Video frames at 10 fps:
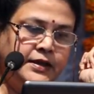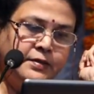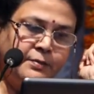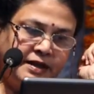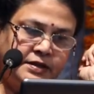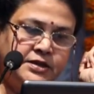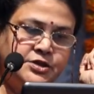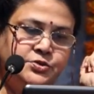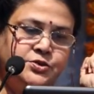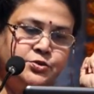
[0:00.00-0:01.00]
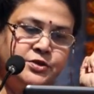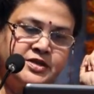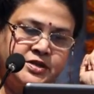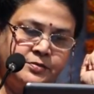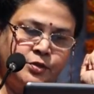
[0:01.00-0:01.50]
the methods used to
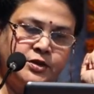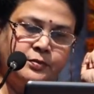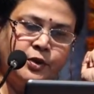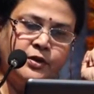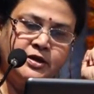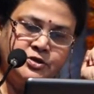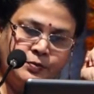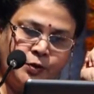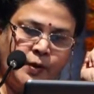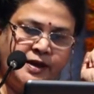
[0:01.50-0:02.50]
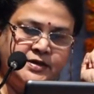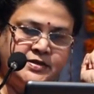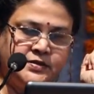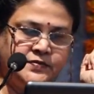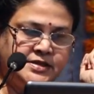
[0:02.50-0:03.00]
distribute the products or provide the
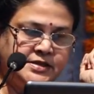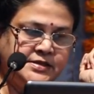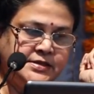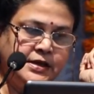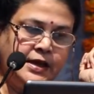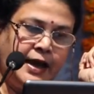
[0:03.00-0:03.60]
services,